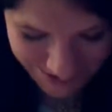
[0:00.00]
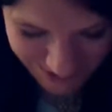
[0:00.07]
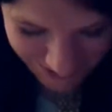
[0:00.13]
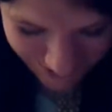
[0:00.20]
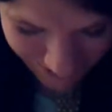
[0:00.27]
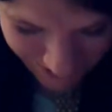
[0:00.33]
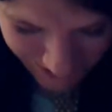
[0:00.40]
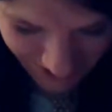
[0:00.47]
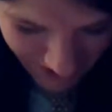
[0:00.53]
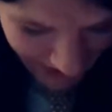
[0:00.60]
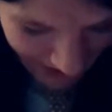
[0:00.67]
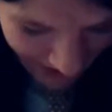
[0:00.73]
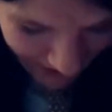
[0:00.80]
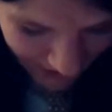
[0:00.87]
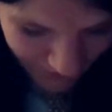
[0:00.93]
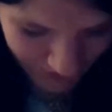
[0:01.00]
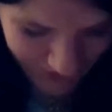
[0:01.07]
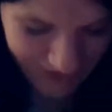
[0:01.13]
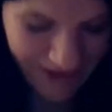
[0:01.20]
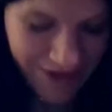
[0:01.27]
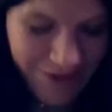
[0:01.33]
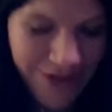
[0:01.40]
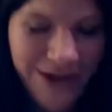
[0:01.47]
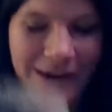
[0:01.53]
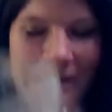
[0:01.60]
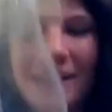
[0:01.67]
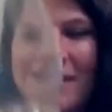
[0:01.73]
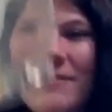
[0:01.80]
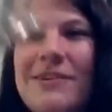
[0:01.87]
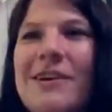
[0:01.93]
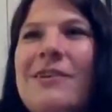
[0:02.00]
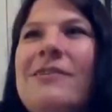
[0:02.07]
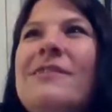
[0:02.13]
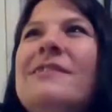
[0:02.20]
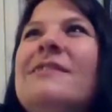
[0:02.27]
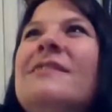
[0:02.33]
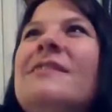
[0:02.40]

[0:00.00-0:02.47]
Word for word: So it could be down there. I don't know.